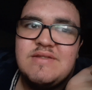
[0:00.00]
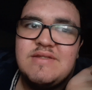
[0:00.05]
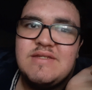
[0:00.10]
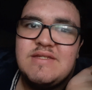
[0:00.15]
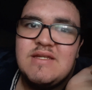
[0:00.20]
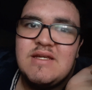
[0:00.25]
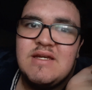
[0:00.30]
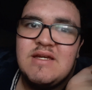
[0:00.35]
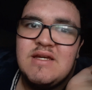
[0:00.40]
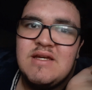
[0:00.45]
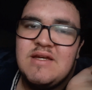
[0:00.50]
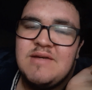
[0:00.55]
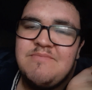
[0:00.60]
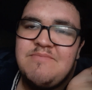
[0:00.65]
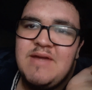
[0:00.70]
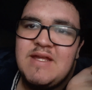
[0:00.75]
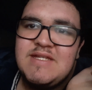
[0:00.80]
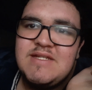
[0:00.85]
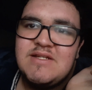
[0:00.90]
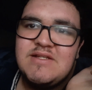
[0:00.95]
to
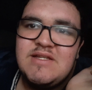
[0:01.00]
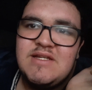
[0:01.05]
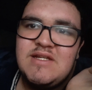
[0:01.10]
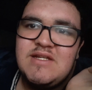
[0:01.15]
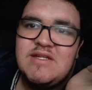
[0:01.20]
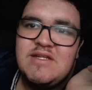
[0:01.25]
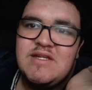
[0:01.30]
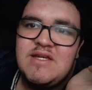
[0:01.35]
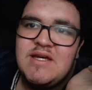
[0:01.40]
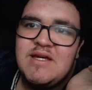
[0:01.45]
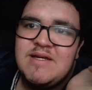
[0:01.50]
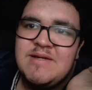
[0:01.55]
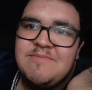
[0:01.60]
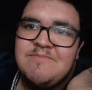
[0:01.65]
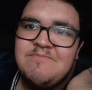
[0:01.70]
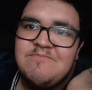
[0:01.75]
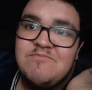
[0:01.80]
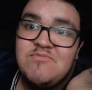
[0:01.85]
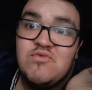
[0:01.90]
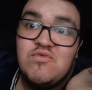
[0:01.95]
basically
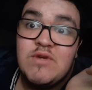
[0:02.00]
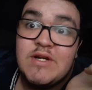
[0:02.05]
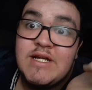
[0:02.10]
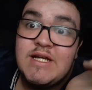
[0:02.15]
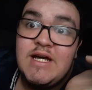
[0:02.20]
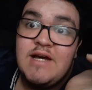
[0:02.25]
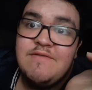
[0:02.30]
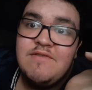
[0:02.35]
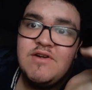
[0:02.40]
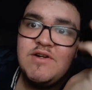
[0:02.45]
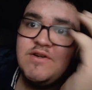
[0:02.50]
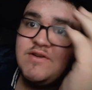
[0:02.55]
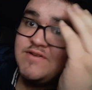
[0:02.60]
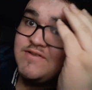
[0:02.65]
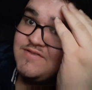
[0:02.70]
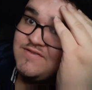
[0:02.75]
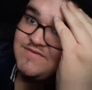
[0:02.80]
um, recover.